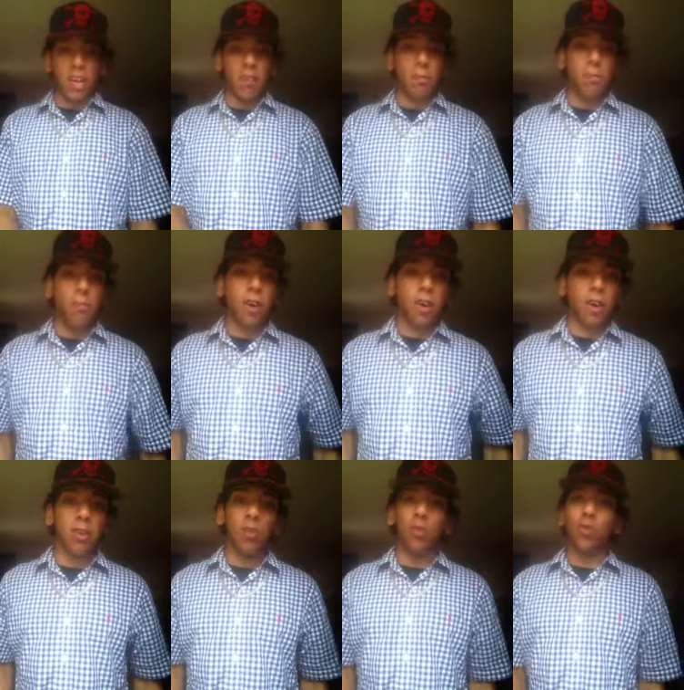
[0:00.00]
give a fuck
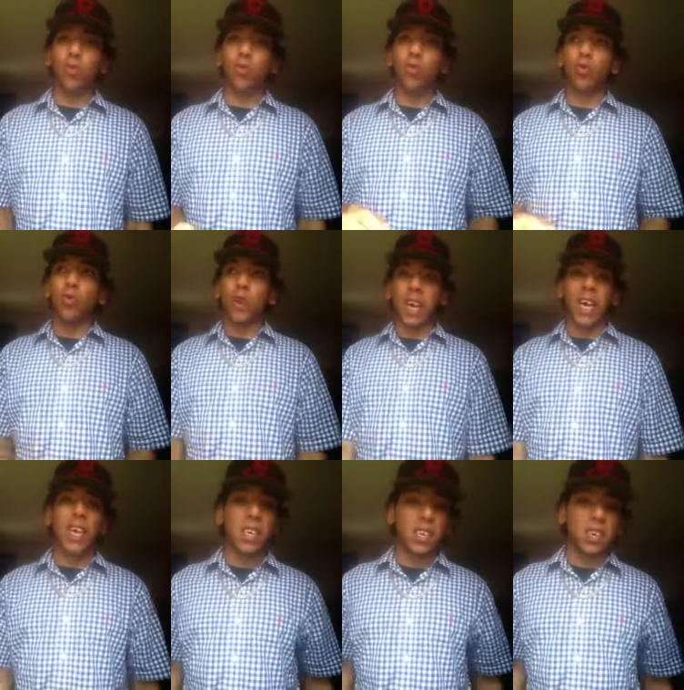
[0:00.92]
who
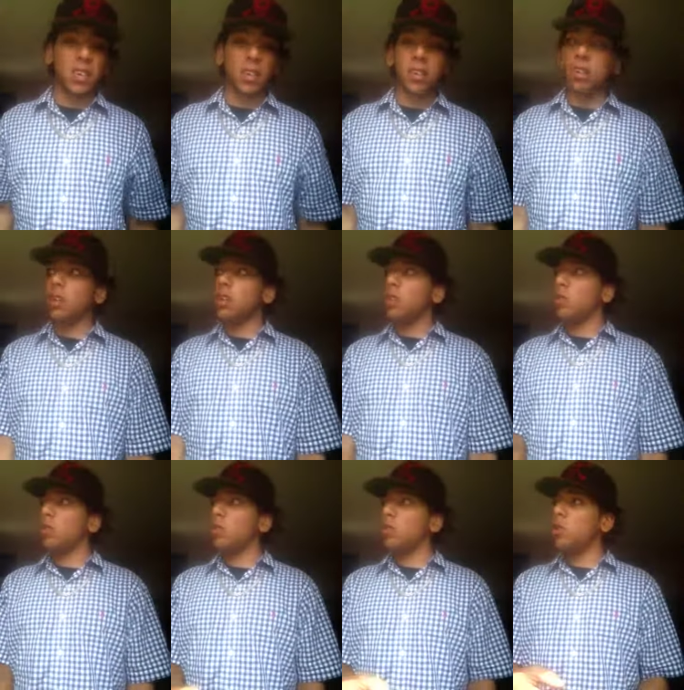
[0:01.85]
hates,
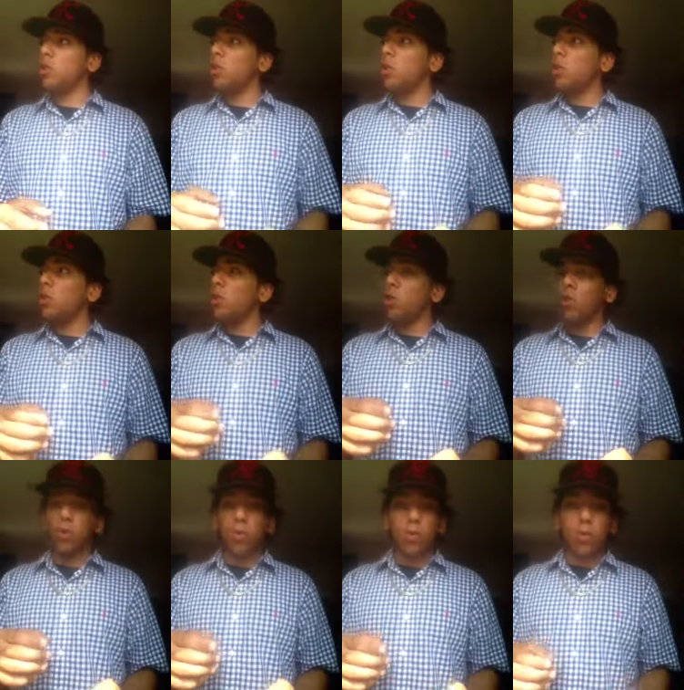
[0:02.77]

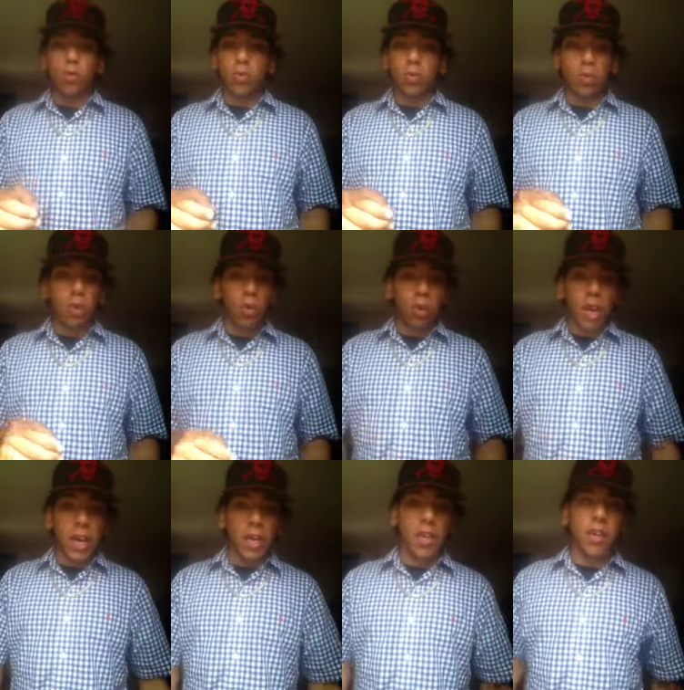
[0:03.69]
who don't
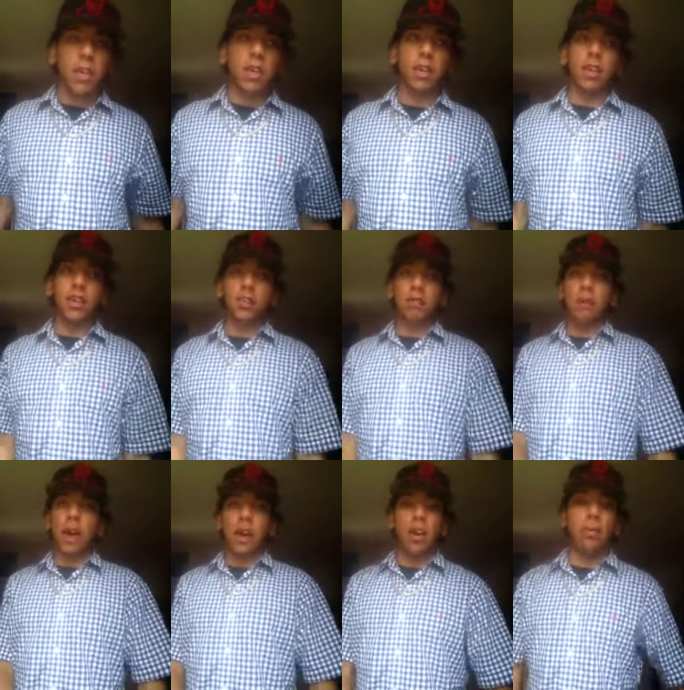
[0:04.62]
like it. It doesn't
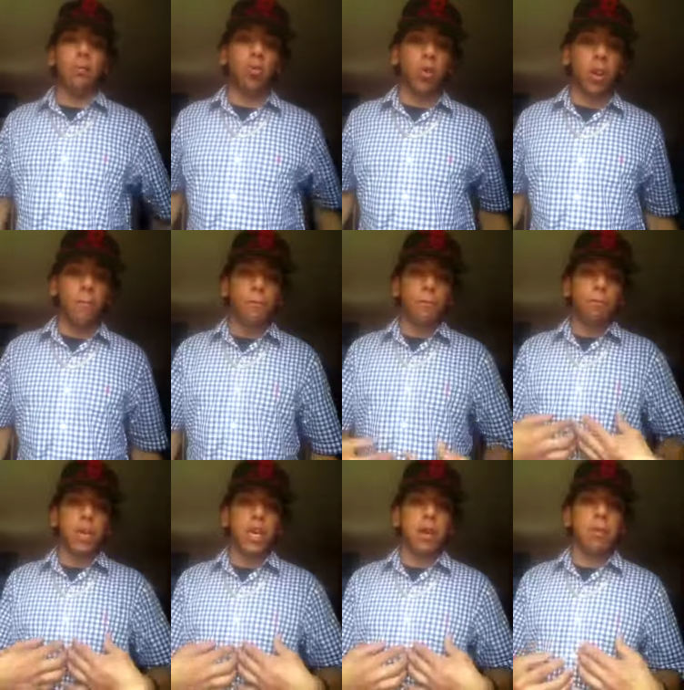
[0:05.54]
matter. I'm doing it for
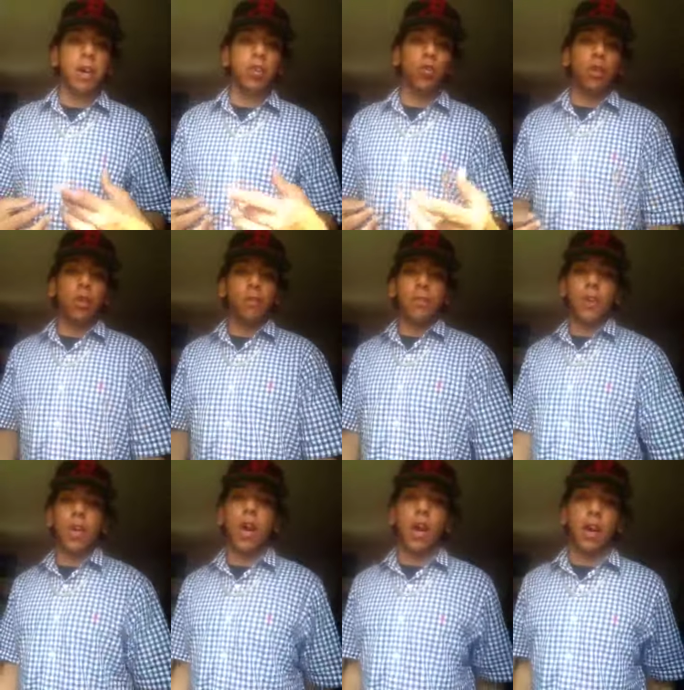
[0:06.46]
me. I'm not doing it for
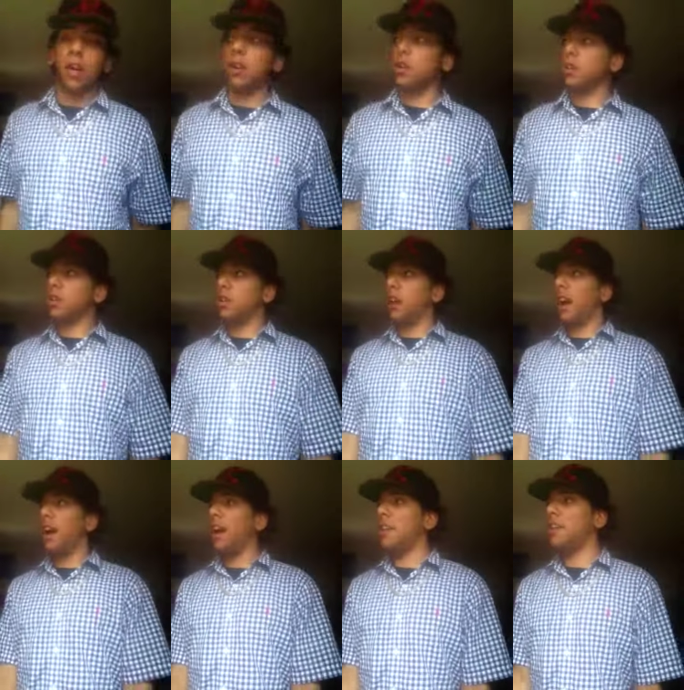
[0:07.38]
y'all.
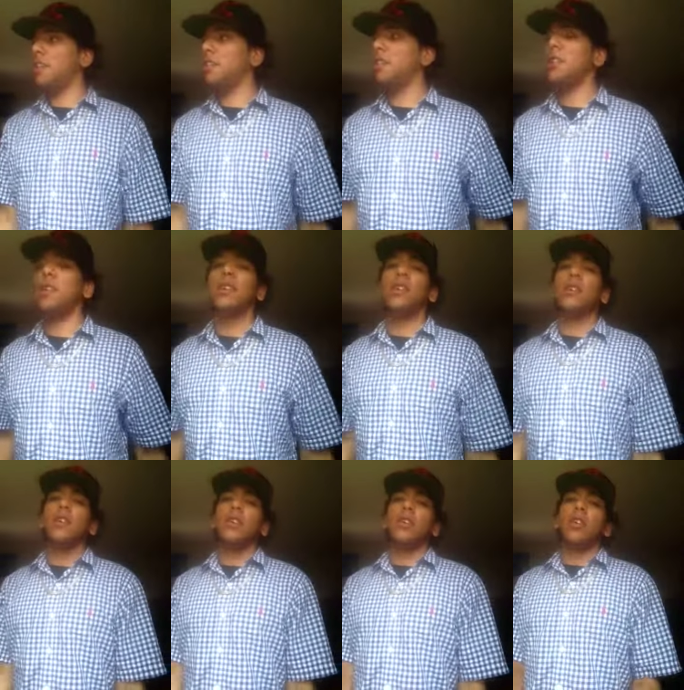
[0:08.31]
I.
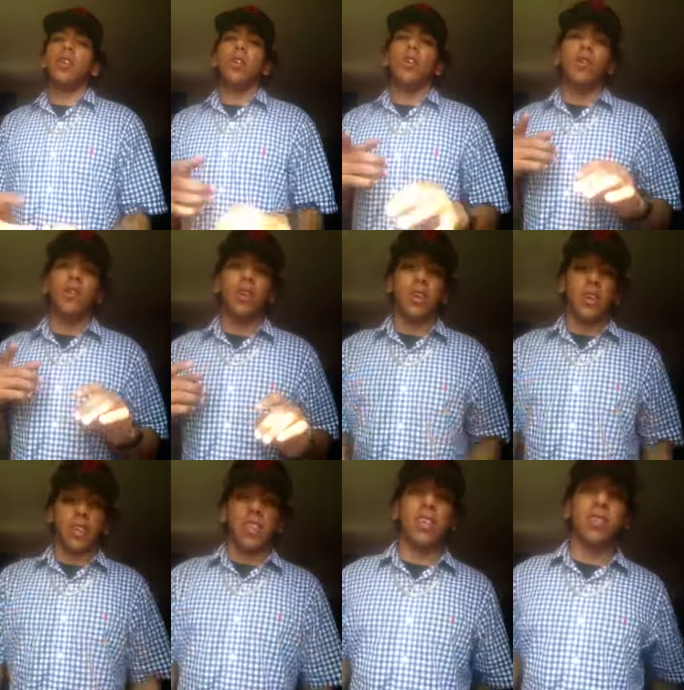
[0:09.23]

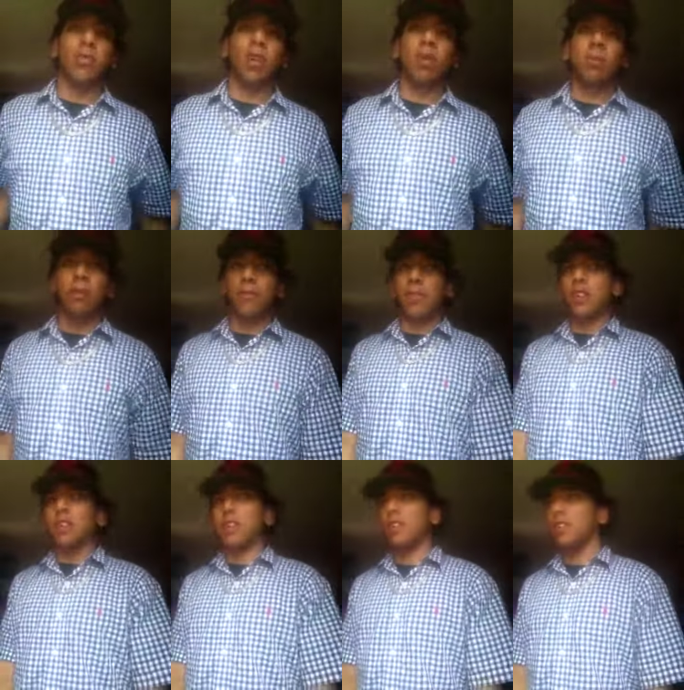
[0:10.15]
This is one of my
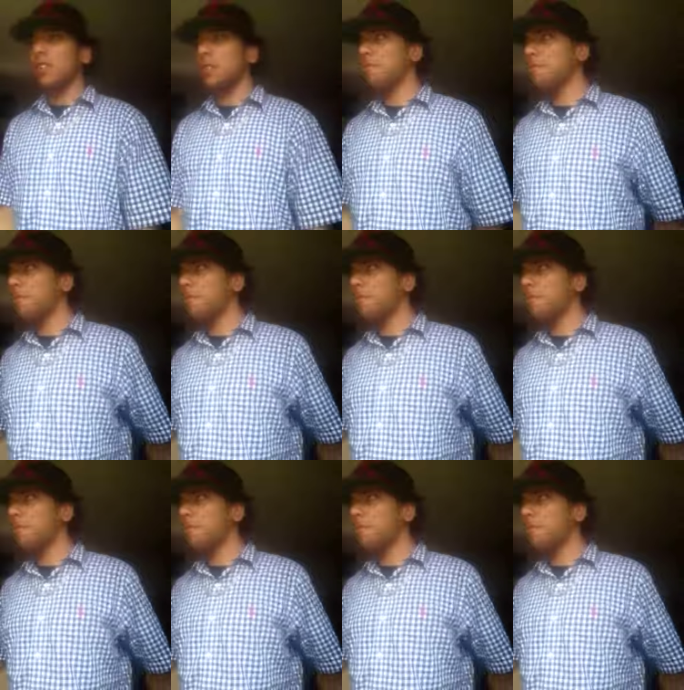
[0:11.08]
verses.